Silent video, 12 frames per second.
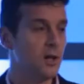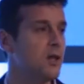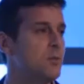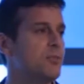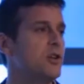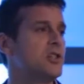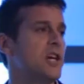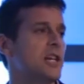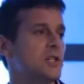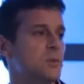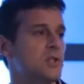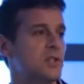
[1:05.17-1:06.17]
The
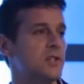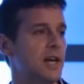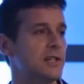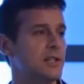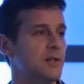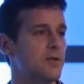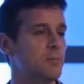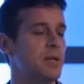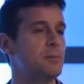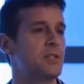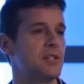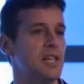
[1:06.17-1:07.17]
project was conducted for the
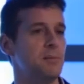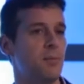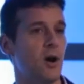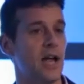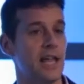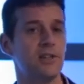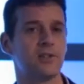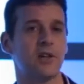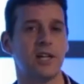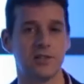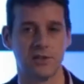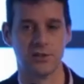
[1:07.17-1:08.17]
BBC by
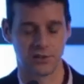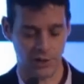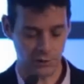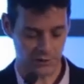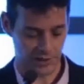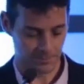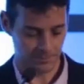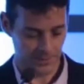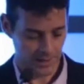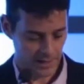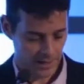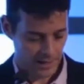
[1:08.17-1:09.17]
Insights Consulting,
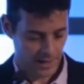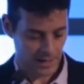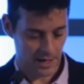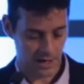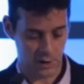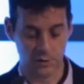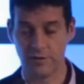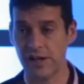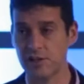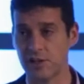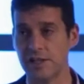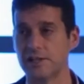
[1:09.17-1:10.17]
who
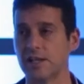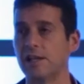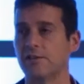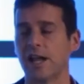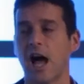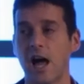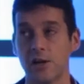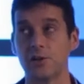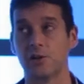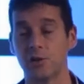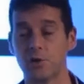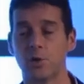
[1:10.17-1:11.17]
eventually delivered a
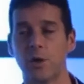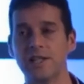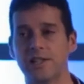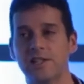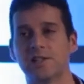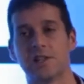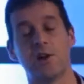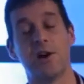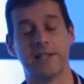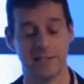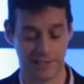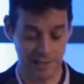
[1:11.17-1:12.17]

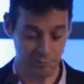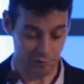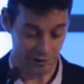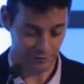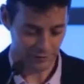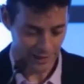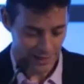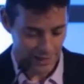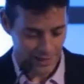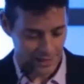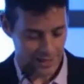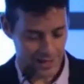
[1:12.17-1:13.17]
120-slide debrief,
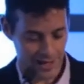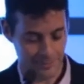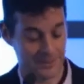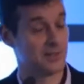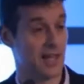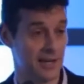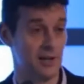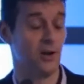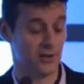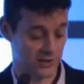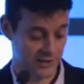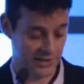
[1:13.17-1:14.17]
because they had
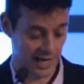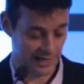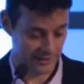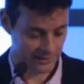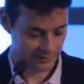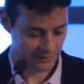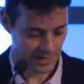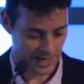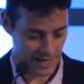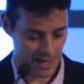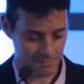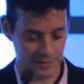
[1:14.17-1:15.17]
lots to tell us.
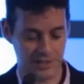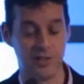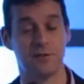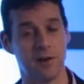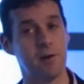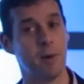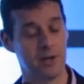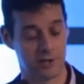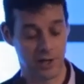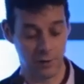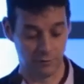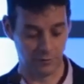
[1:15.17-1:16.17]
But this is very much
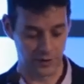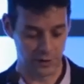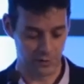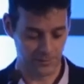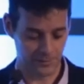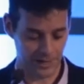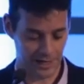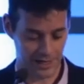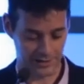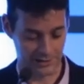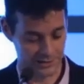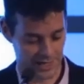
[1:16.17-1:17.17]
an overview,
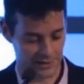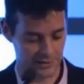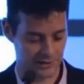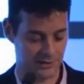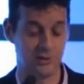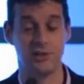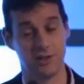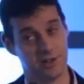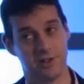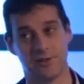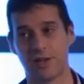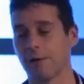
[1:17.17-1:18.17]
condensed to
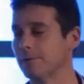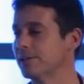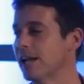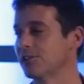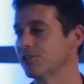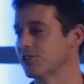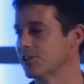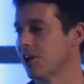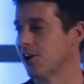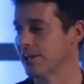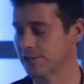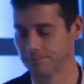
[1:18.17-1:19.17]
just a couple of dozen
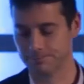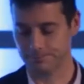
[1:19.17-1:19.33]
slides.